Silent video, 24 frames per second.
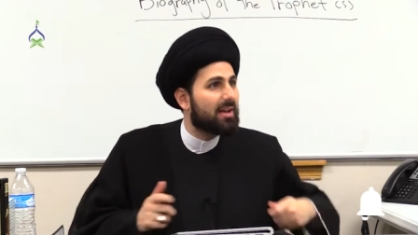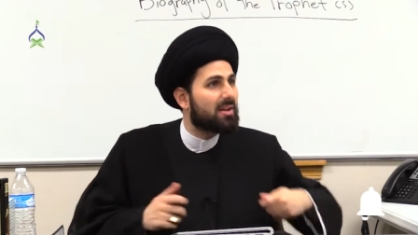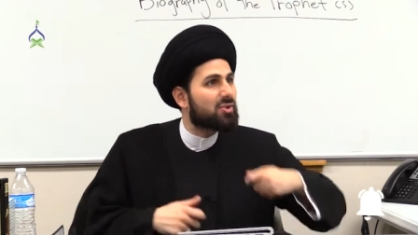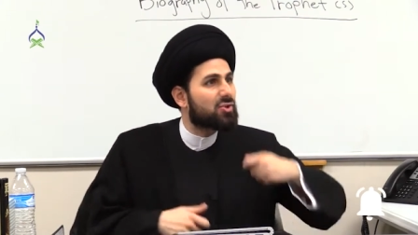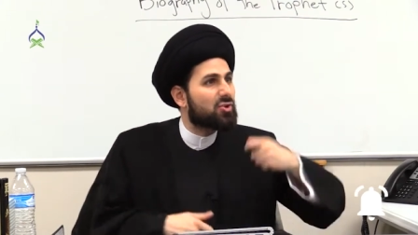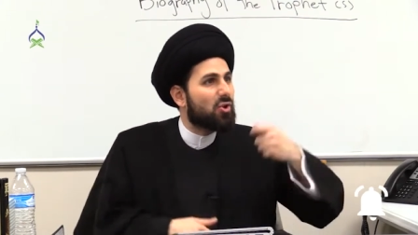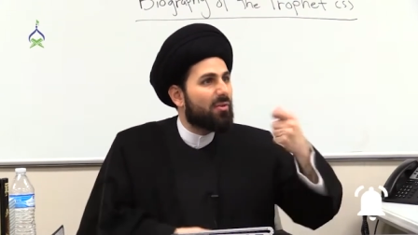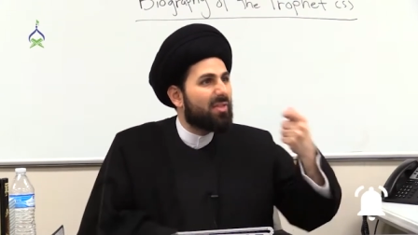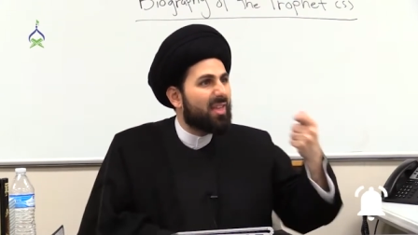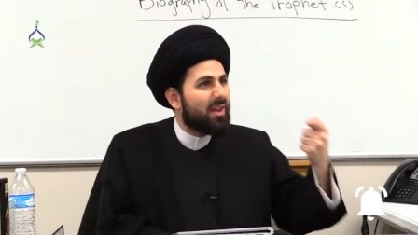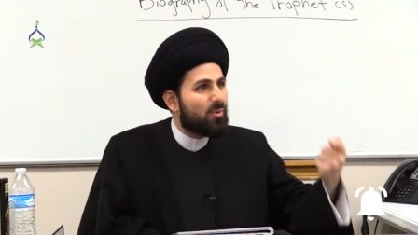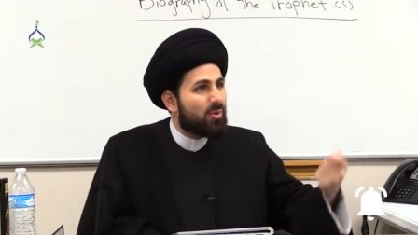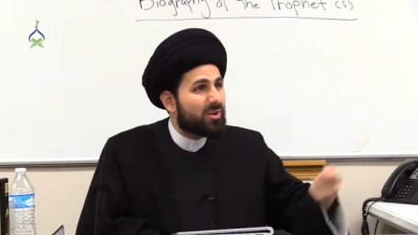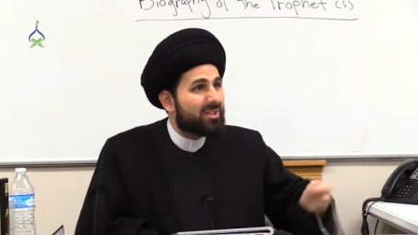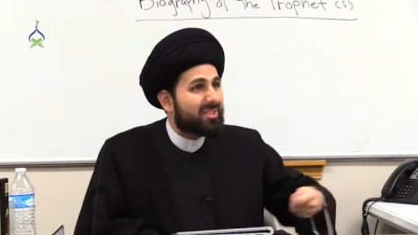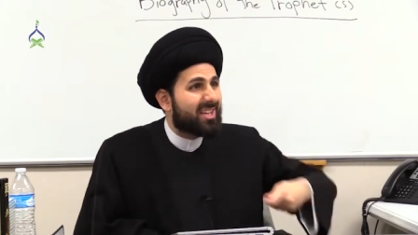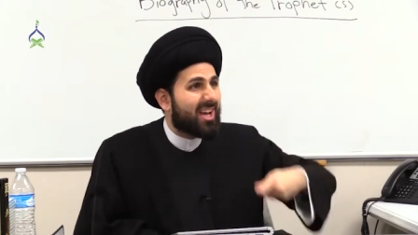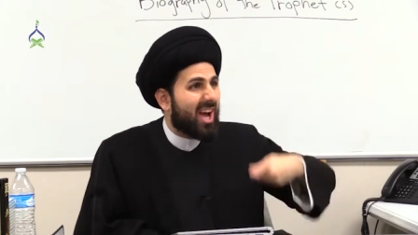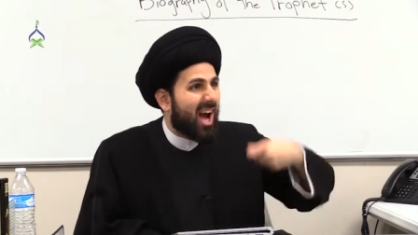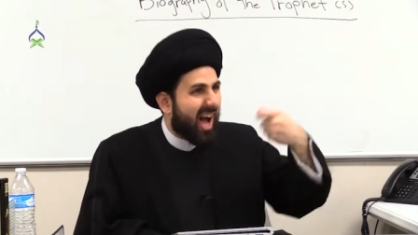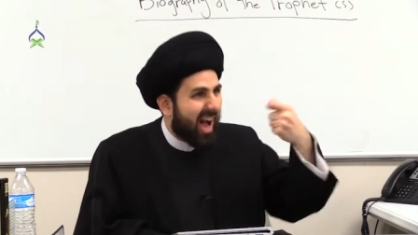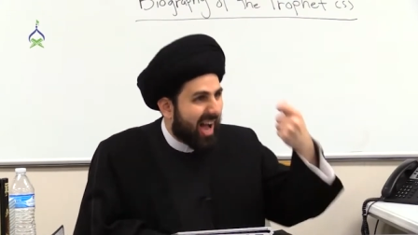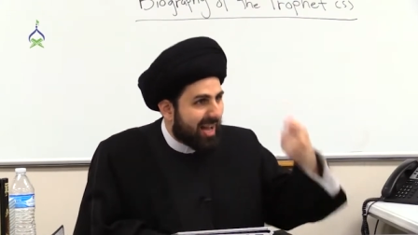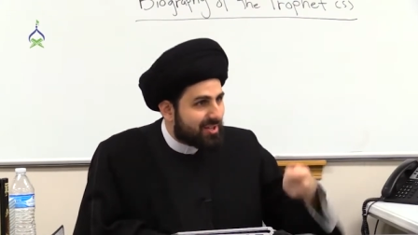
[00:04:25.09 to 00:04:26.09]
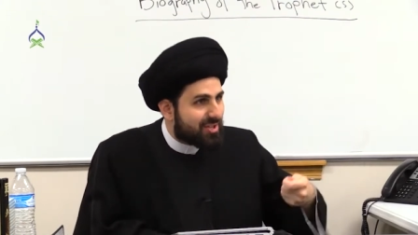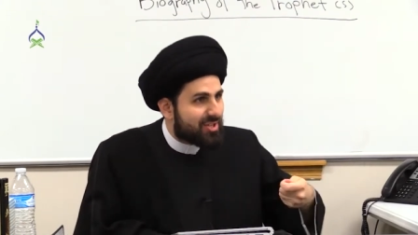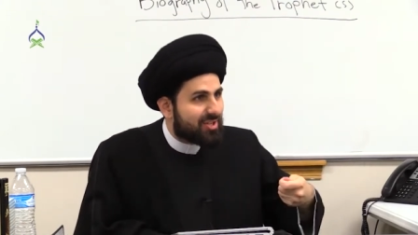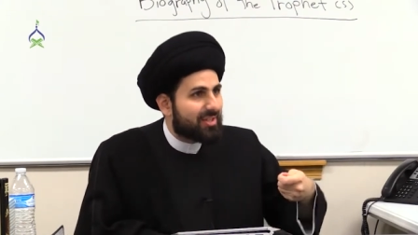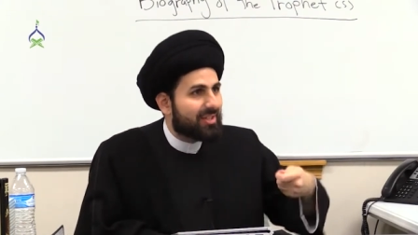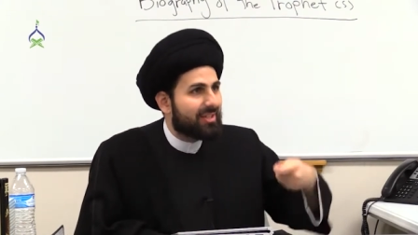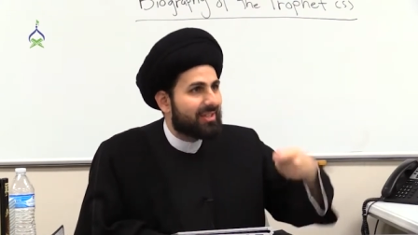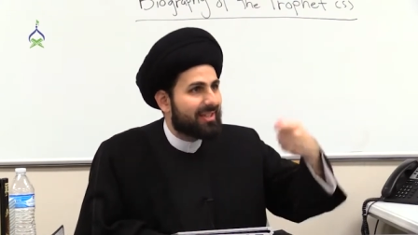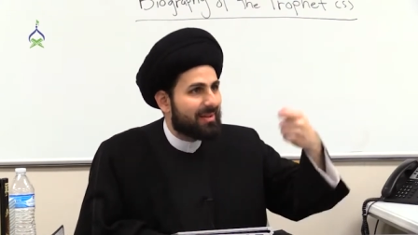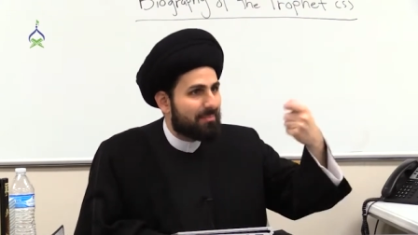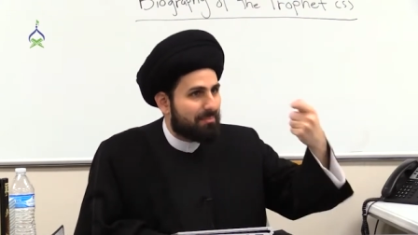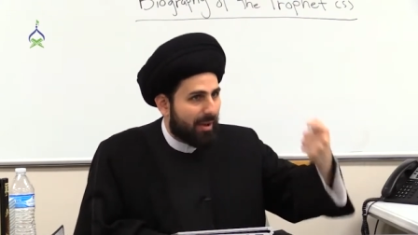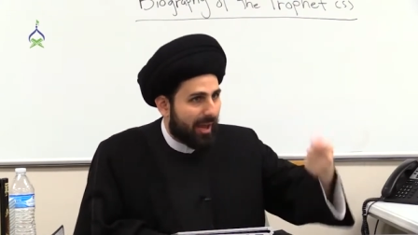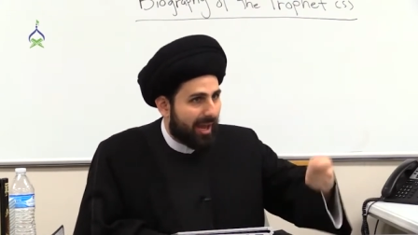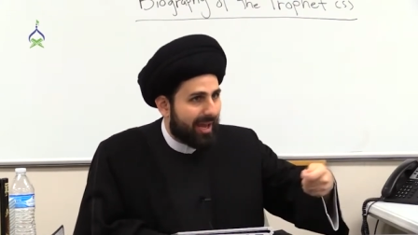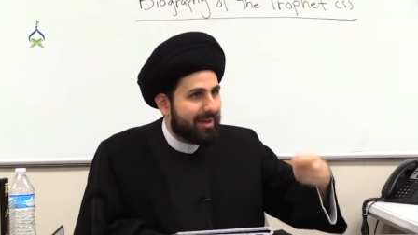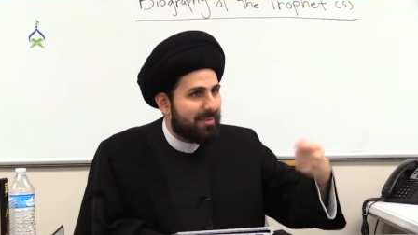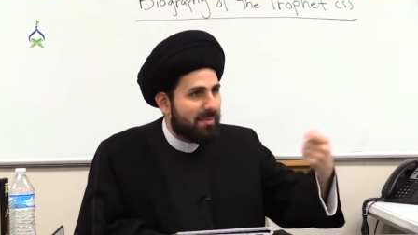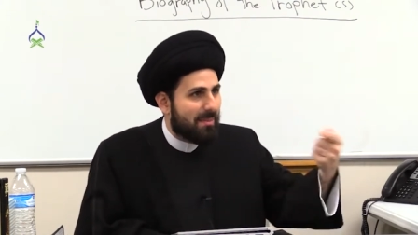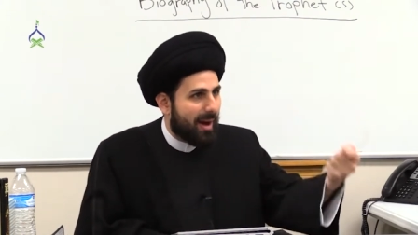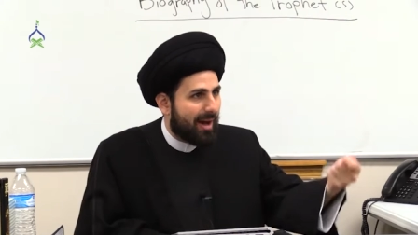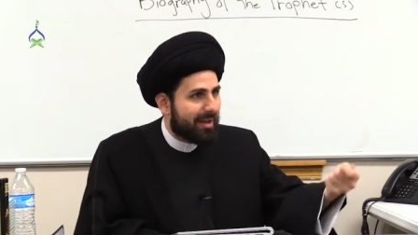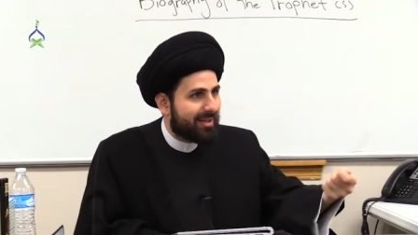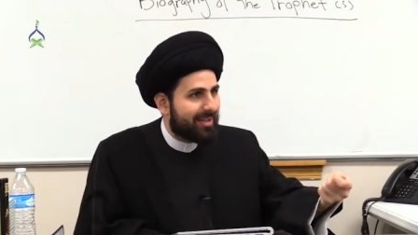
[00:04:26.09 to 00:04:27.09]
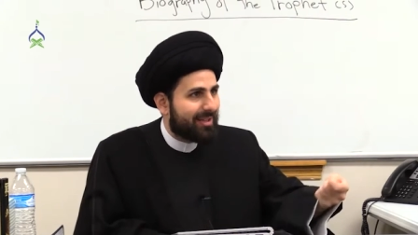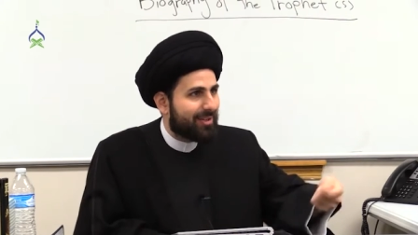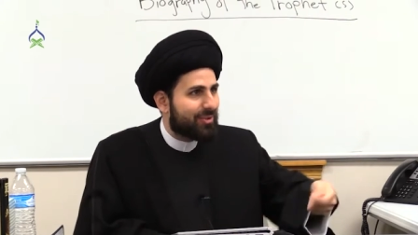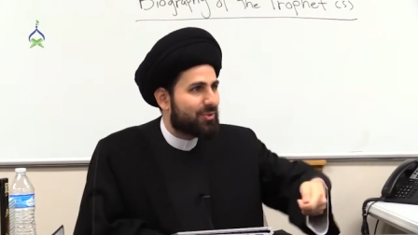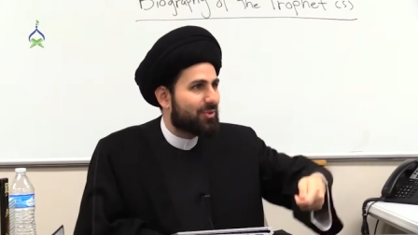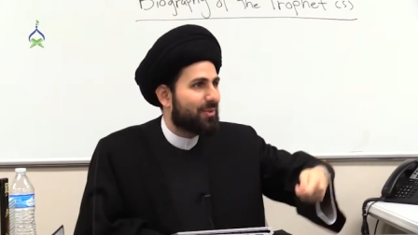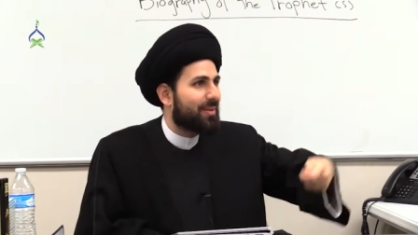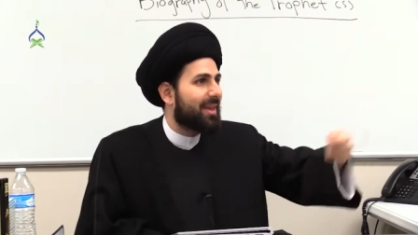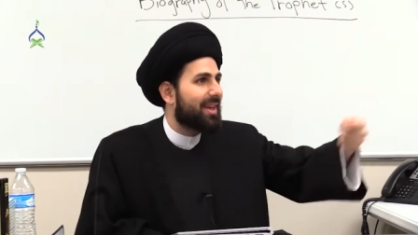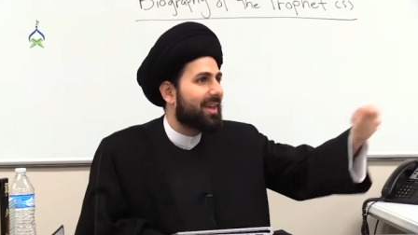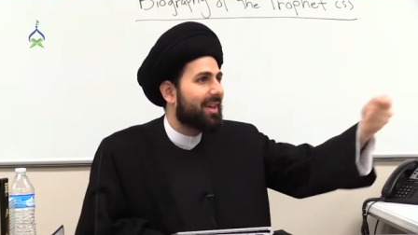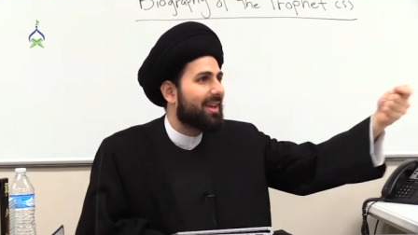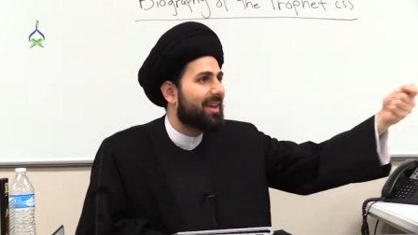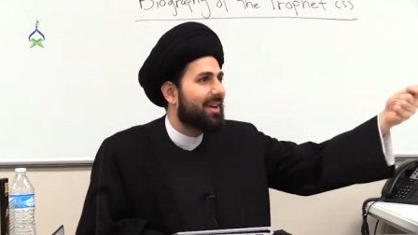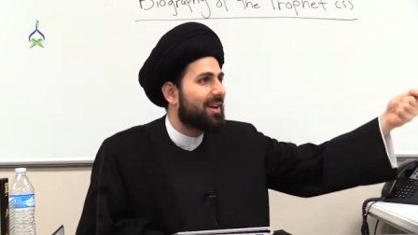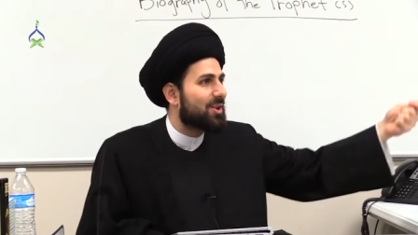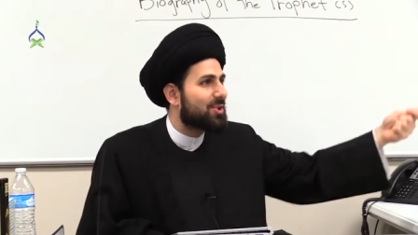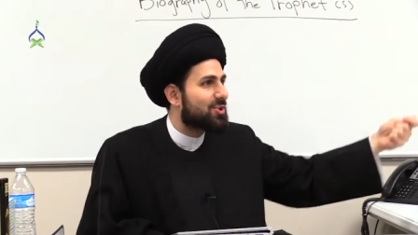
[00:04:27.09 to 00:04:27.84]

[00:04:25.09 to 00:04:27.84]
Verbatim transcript: So they would constantly pay money to the